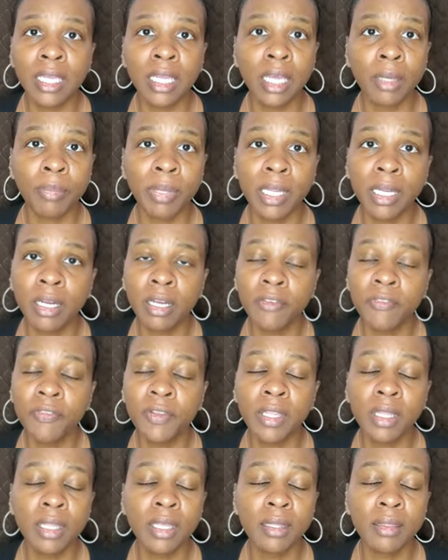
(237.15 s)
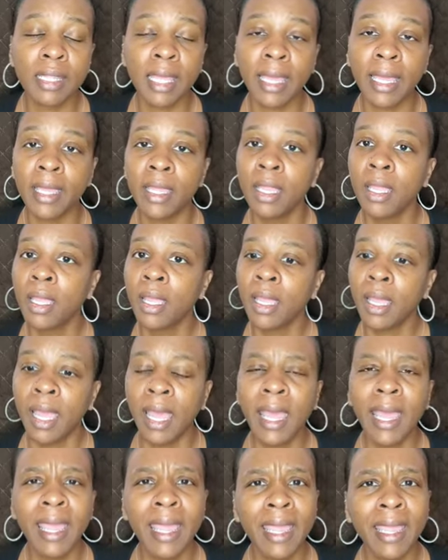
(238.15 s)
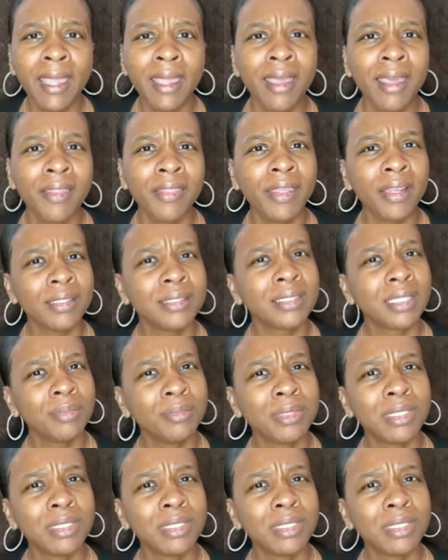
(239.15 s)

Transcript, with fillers: a parent feeling that, hey, there's some